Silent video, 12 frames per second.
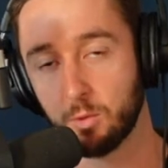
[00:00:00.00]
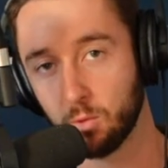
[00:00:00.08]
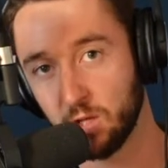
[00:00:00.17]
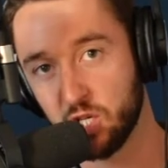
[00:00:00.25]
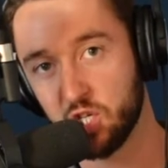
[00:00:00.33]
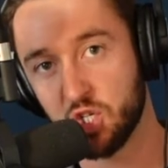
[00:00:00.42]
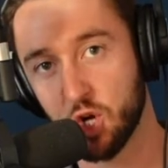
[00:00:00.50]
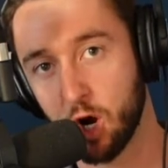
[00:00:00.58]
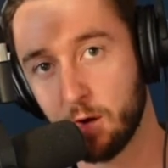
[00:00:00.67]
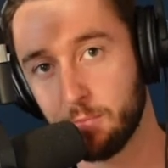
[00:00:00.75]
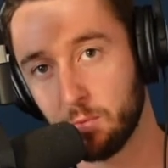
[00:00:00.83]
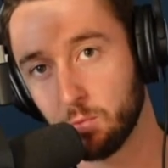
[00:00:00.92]
Really
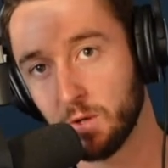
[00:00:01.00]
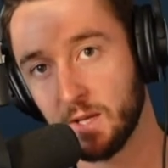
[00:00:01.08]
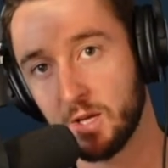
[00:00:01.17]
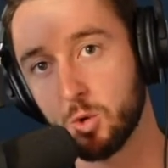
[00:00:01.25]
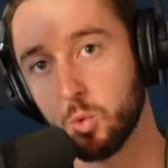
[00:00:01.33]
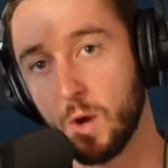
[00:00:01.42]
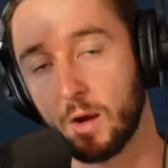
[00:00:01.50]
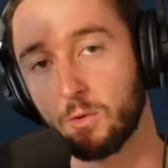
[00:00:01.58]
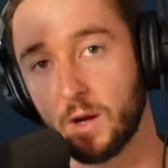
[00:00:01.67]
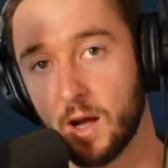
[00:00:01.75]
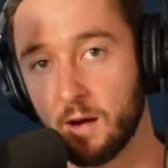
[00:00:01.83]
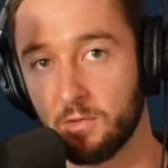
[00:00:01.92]
sharp and really quick
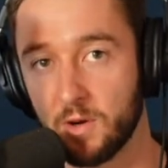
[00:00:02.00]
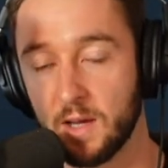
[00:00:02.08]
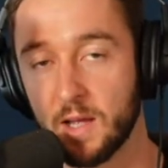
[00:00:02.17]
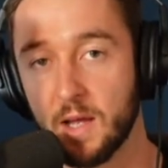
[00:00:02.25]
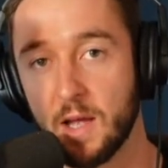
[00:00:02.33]
recovery